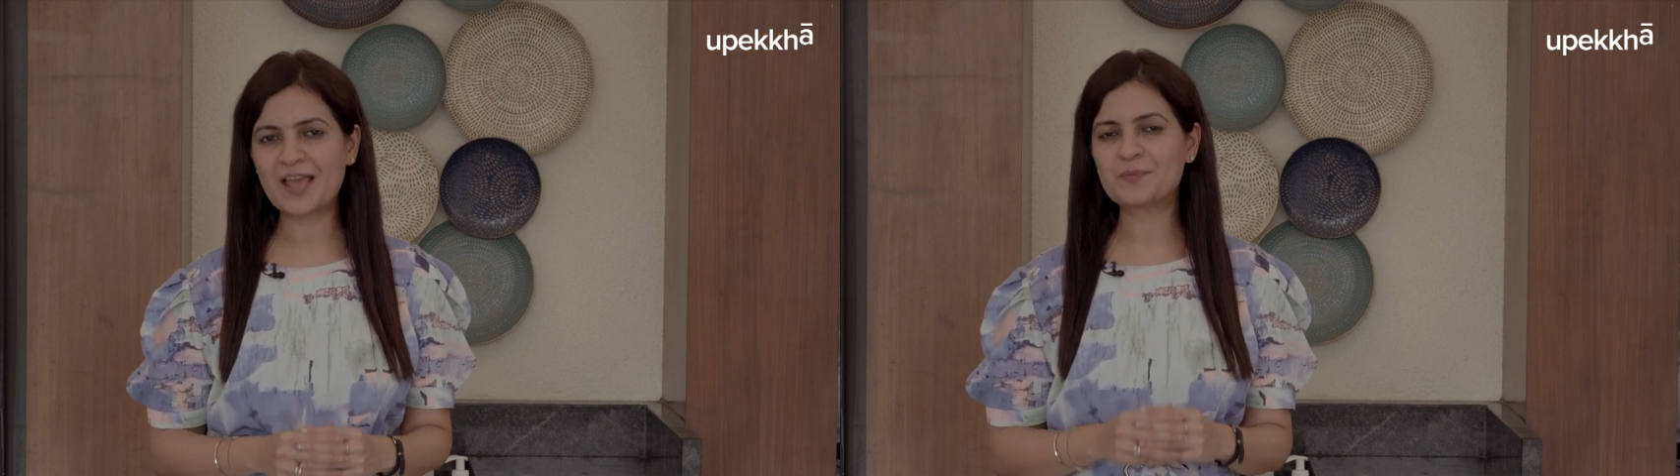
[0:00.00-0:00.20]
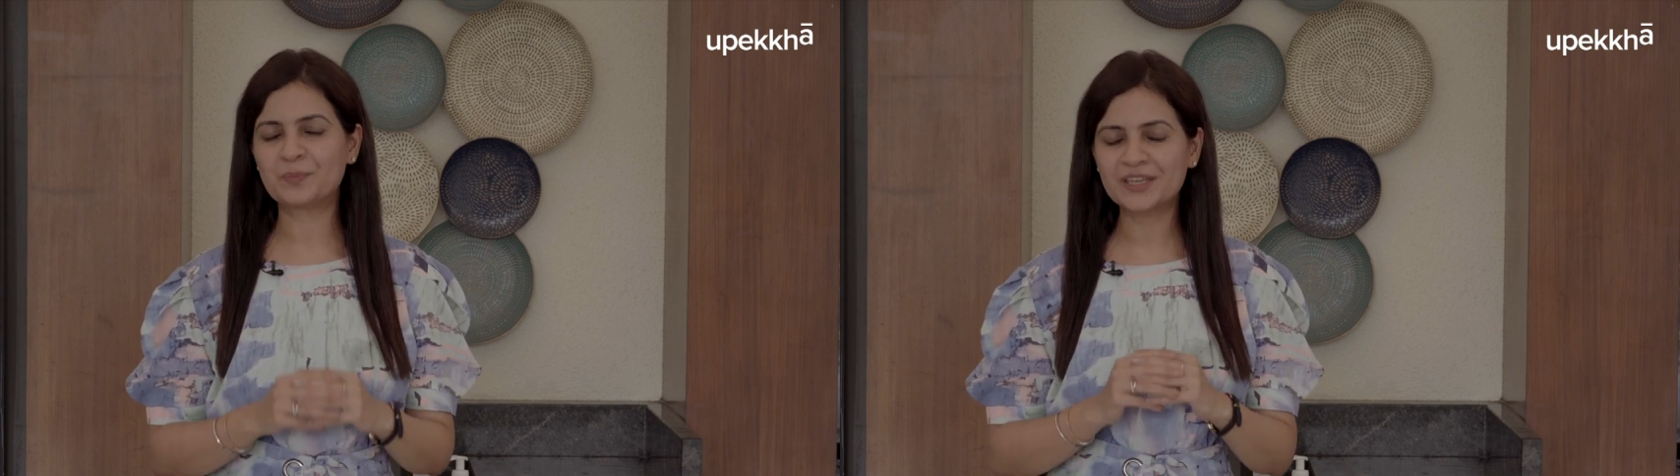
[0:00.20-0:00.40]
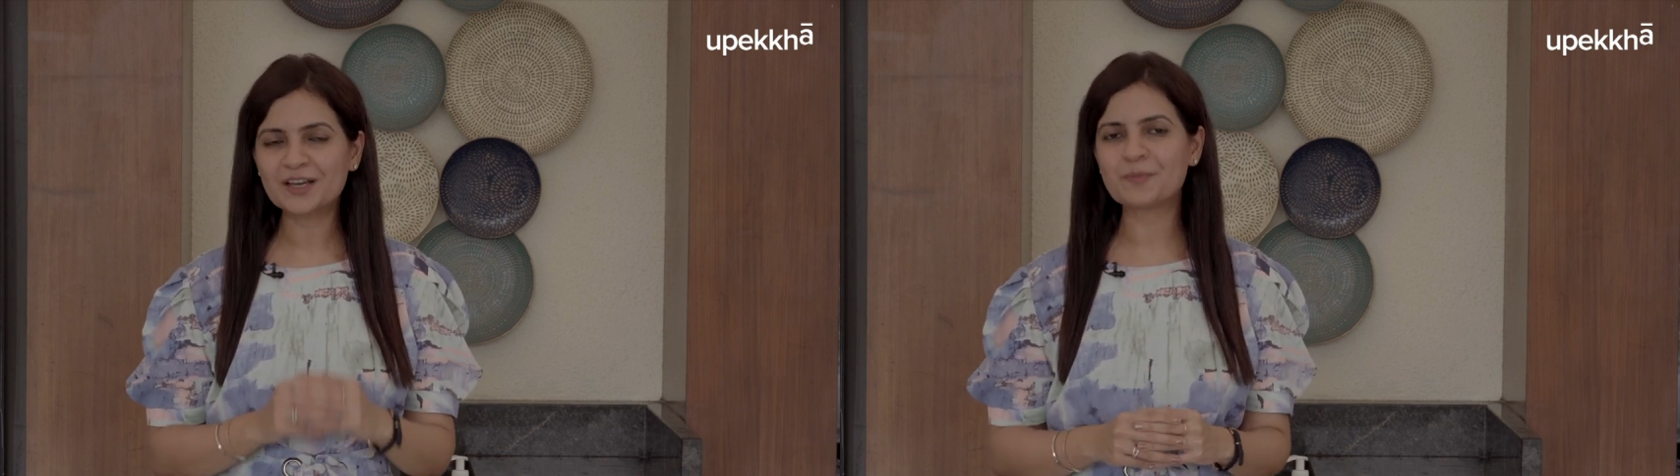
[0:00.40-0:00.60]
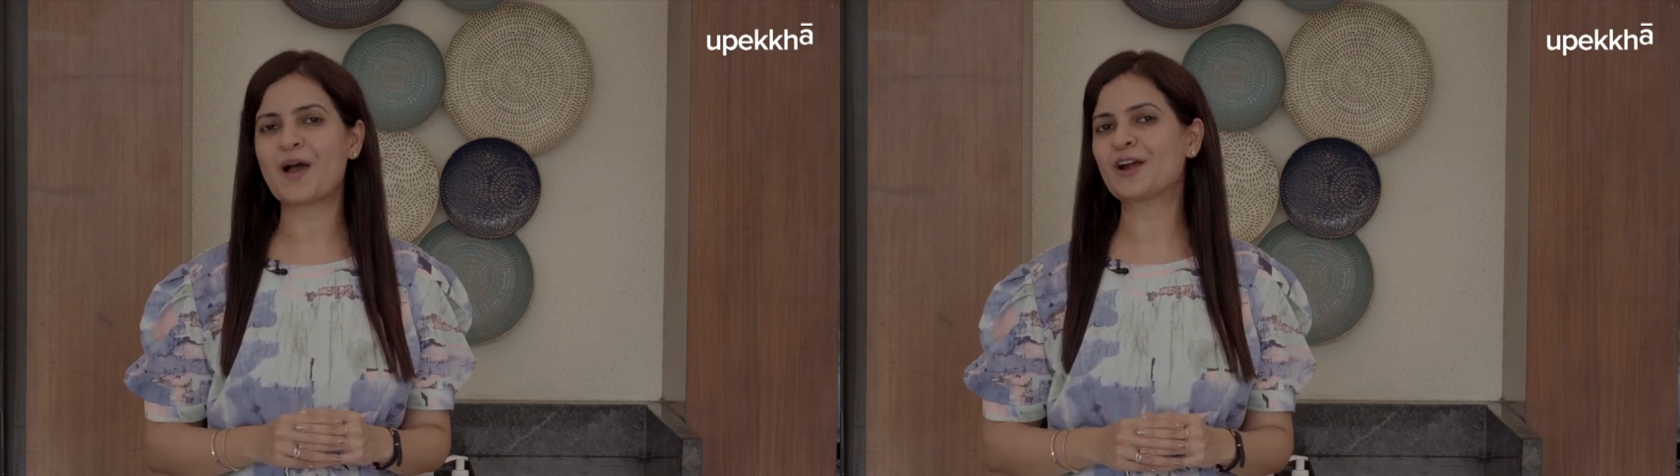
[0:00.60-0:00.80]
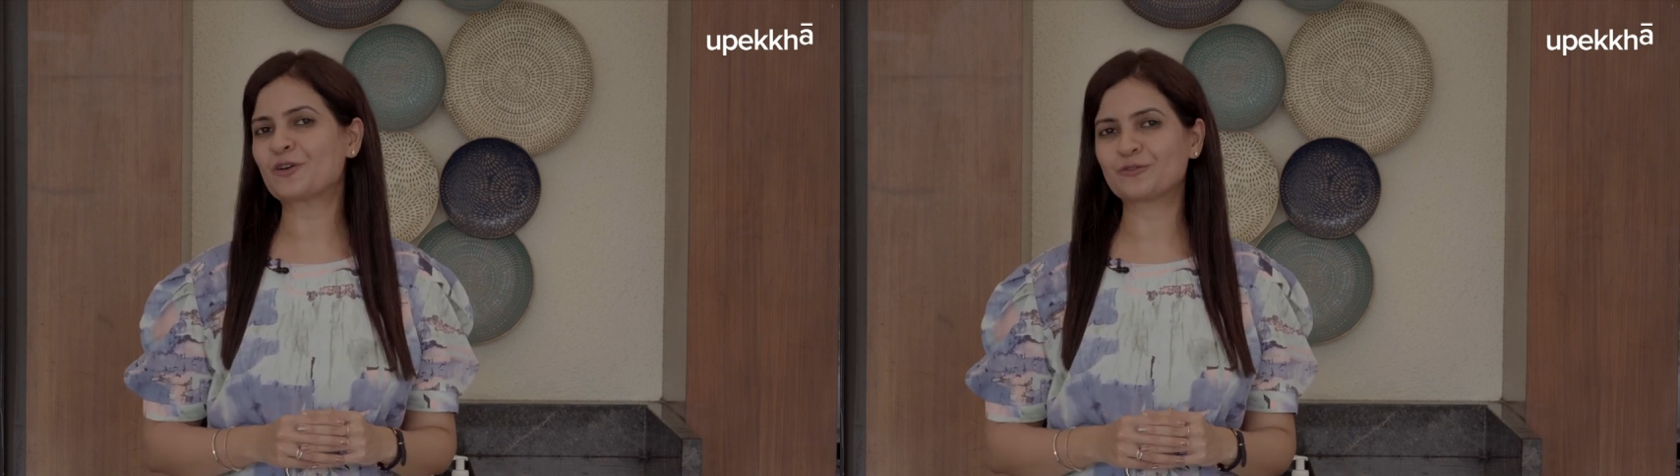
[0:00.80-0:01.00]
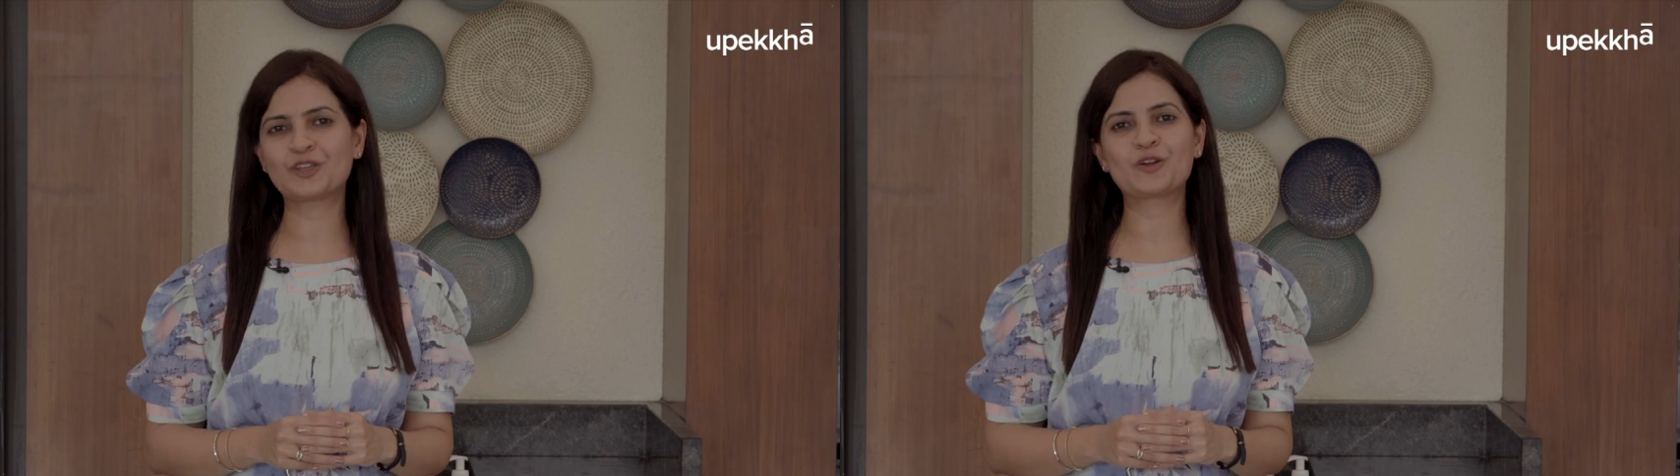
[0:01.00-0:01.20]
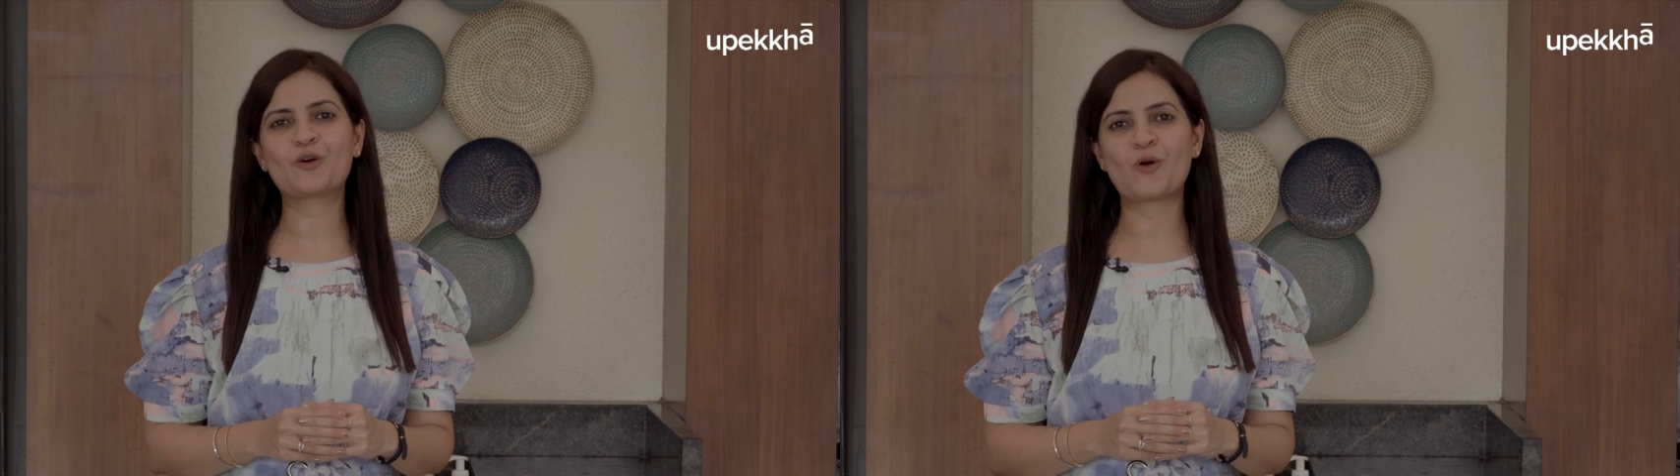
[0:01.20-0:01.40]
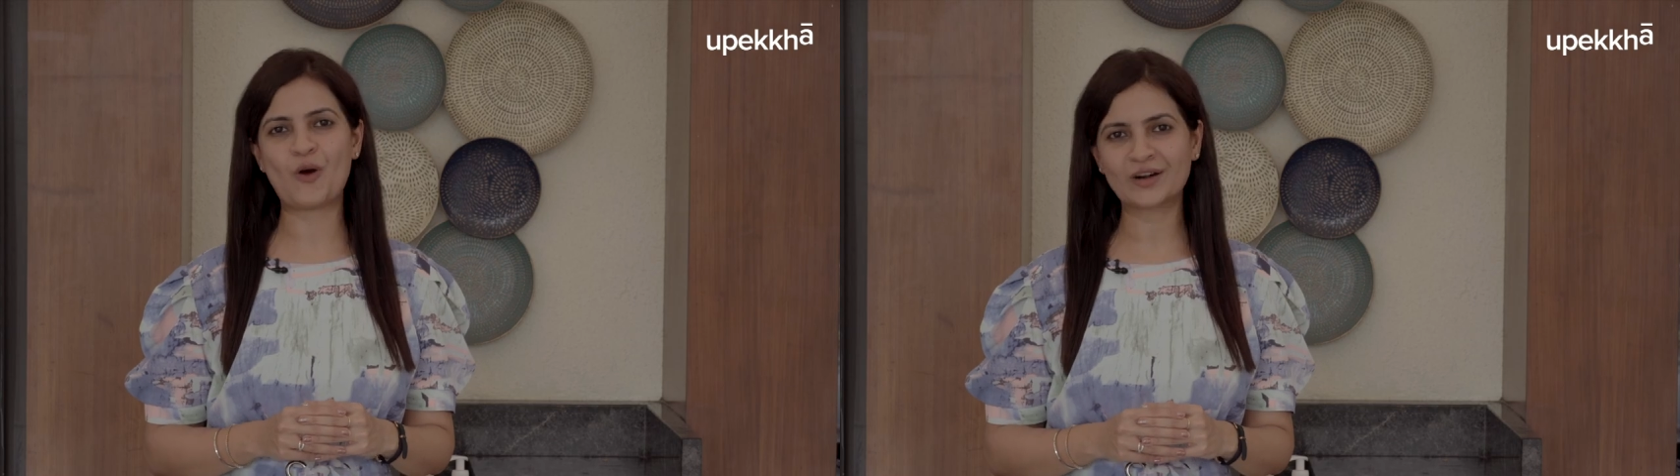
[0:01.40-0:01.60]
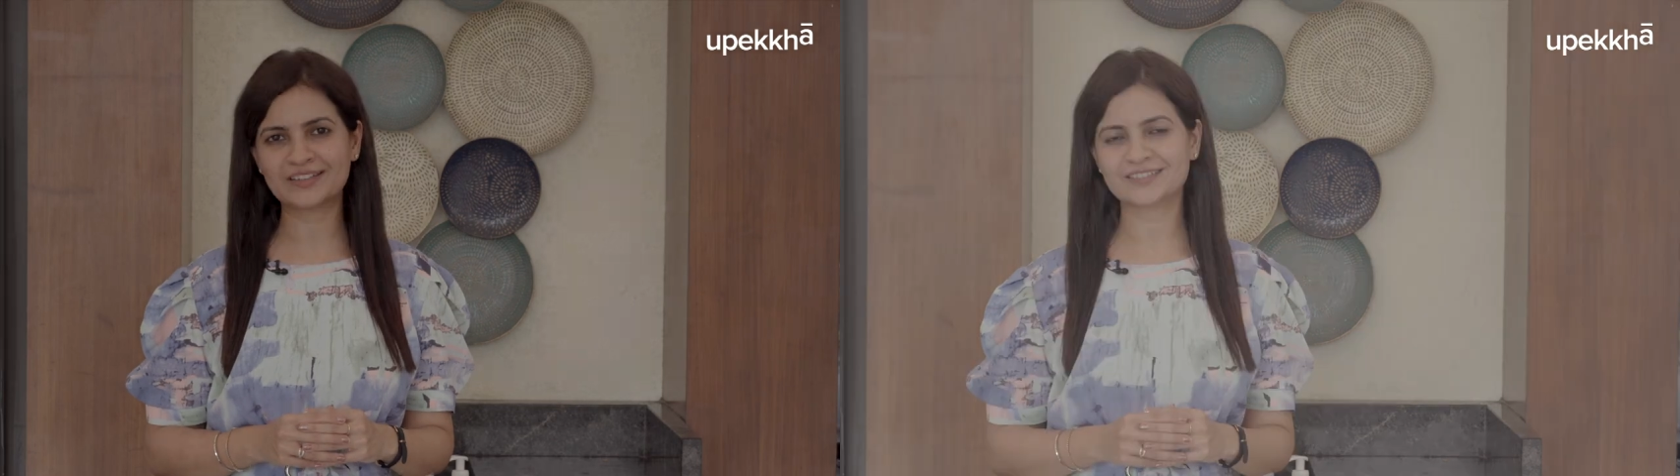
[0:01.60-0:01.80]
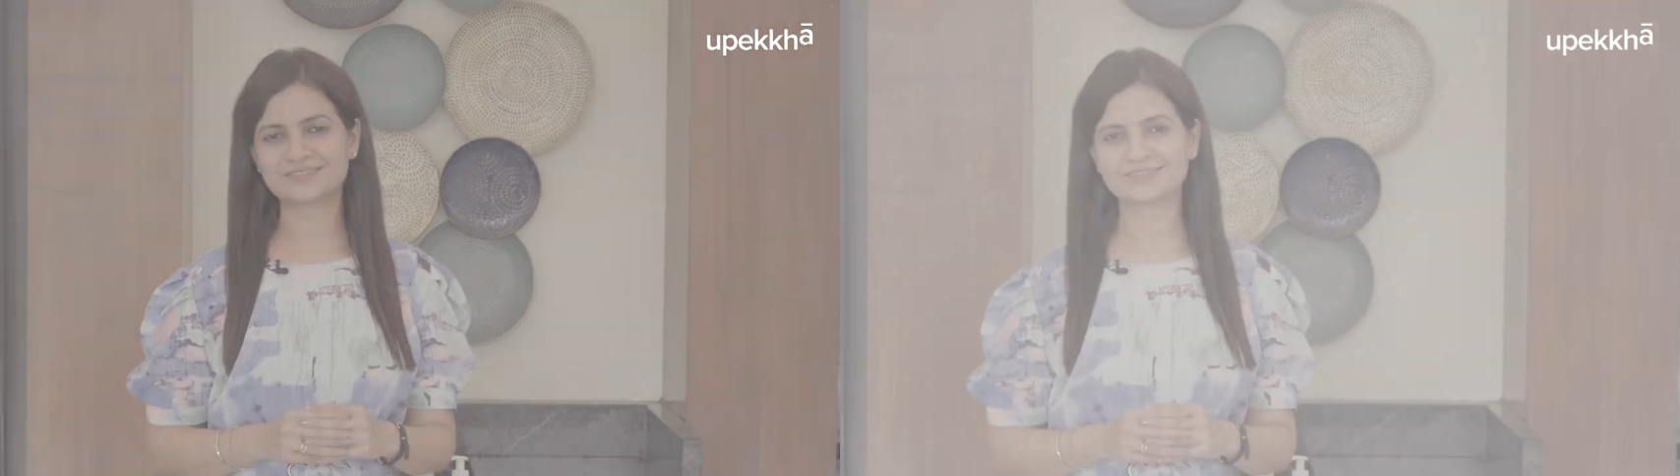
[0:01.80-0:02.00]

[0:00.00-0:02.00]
and be a part of their cohort.